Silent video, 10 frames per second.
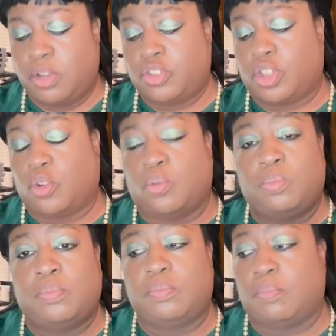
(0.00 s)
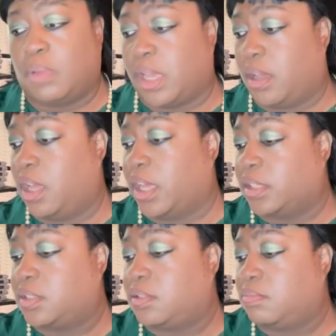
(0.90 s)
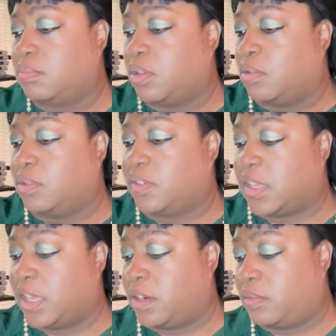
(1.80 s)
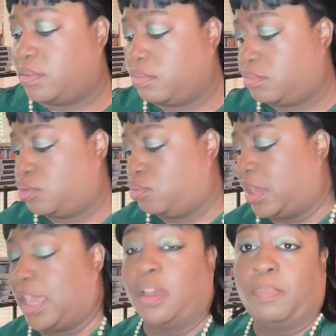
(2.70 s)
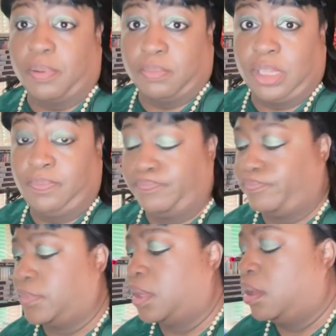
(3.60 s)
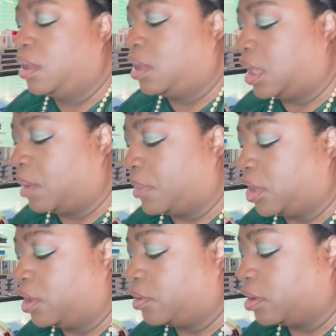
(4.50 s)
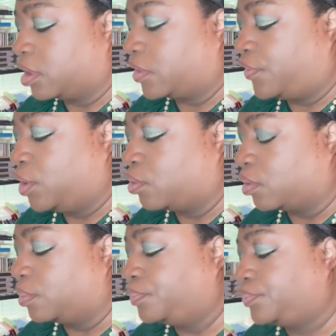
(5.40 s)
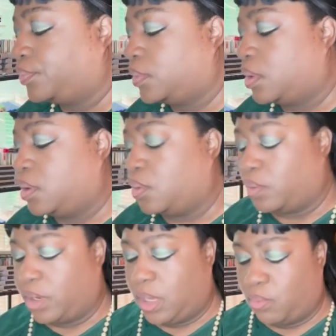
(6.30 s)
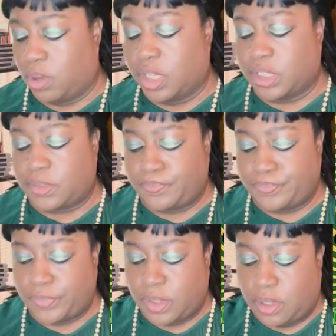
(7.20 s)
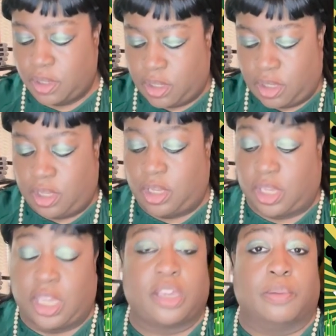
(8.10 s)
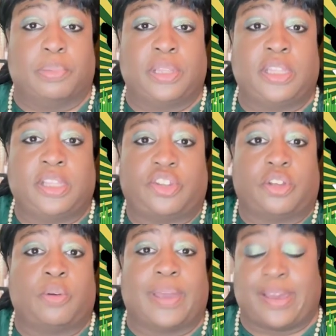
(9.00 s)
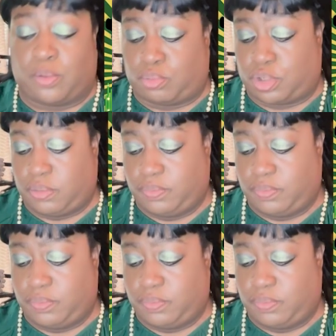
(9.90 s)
So my aunts all decided to gang up on me at my other aunt's funeral, where he was, and completely show out.